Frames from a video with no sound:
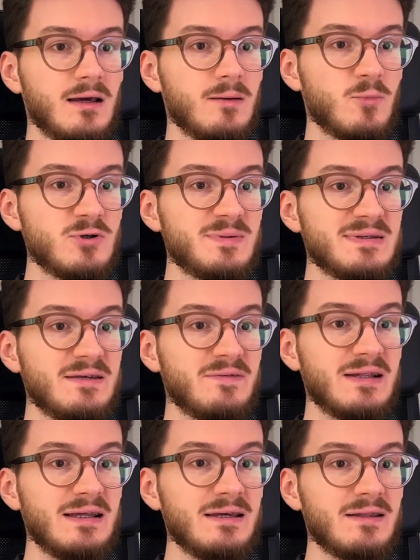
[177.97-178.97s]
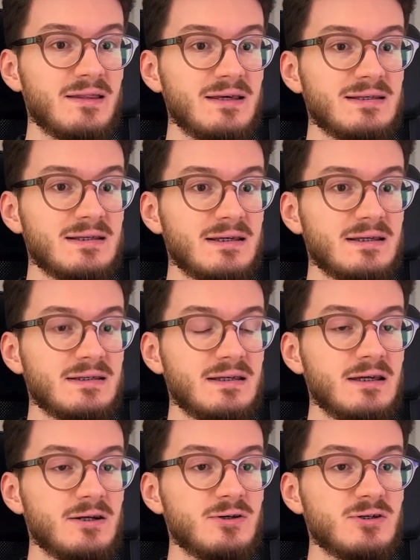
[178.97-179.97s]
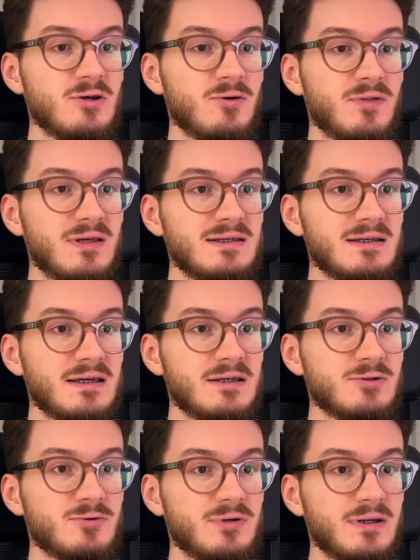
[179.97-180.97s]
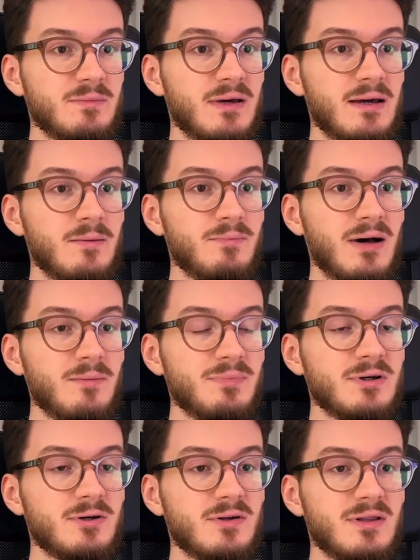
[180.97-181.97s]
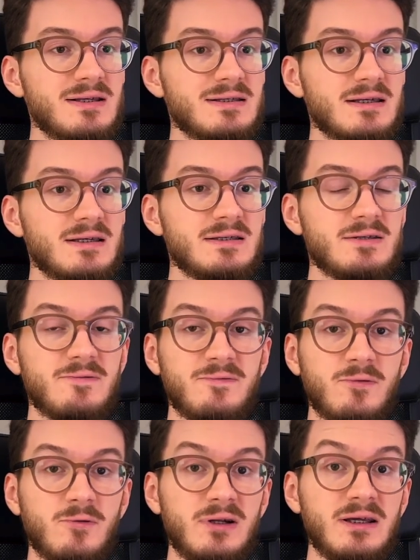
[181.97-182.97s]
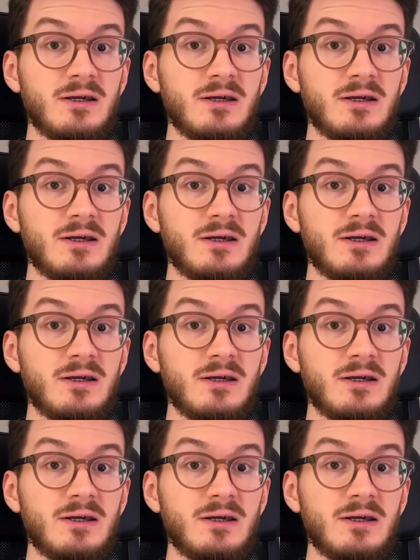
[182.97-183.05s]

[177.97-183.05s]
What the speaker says: More specifically, this is here. So this extreme pump here, this is fully